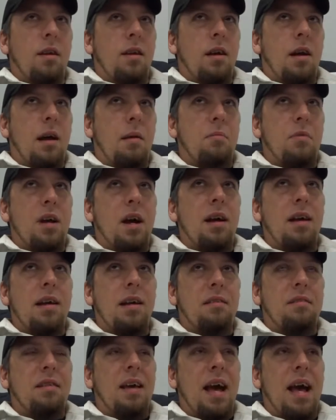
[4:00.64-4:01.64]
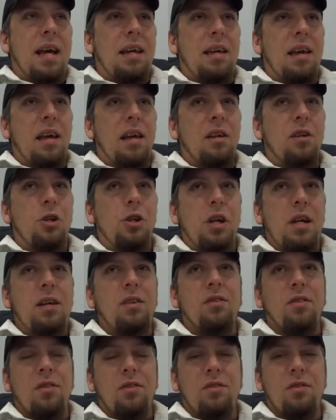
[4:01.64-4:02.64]
I'm not attacking
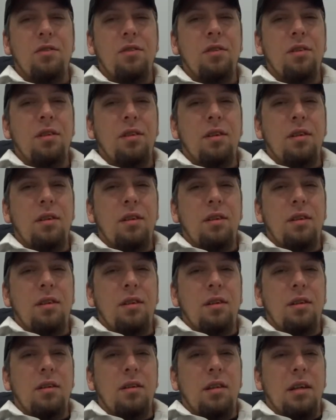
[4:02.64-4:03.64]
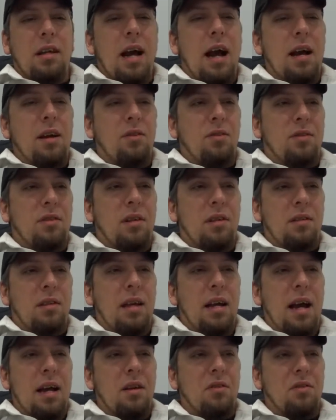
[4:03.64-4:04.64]
Jesus. The guy
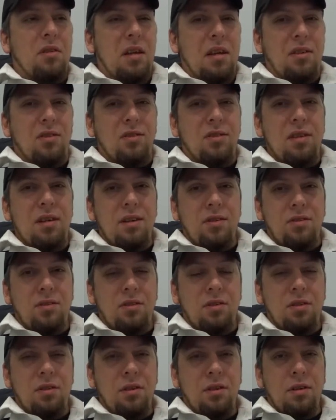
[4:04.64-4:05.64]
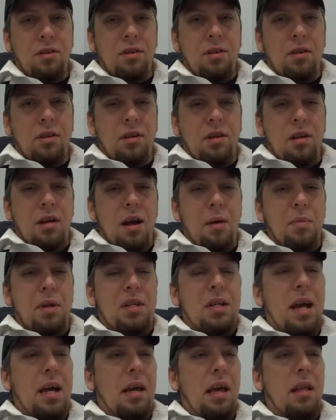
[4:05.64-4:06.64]
doesn't exist. I'm
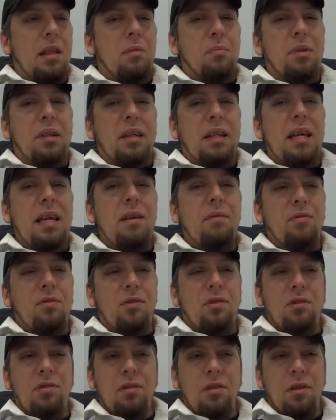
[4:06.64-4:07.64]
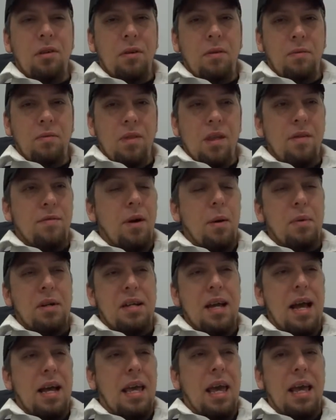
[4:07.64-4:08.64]
attacking the beliefs if I'm
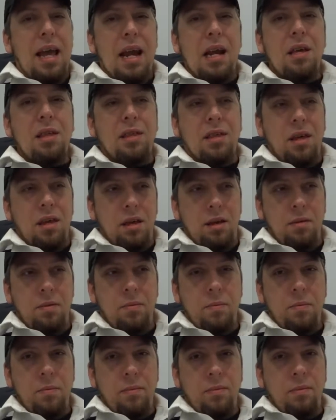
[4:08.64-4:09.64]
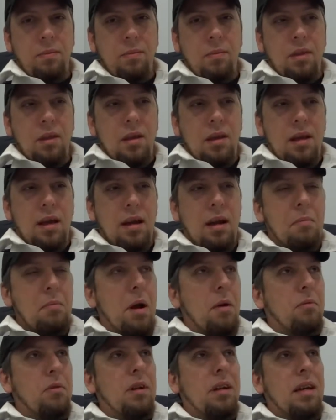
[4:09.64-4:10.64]
attacking anything. And I'm
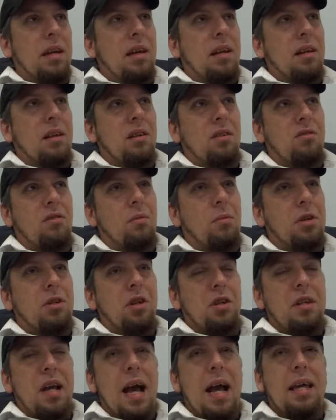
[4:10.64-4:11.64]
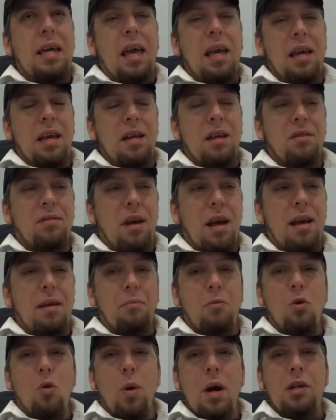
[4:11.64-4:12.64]
not really so much attacking it as I
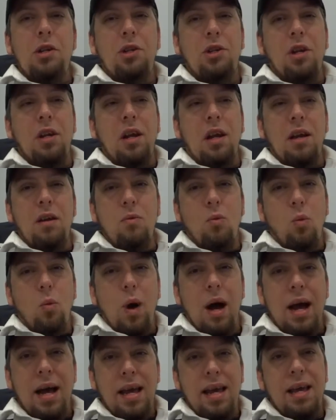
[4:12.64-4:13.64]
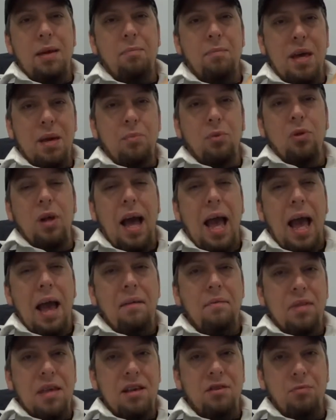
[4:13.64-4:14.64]
am questioning why people
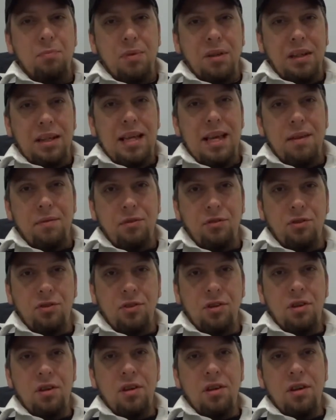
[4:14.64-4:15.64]
have these beliefs.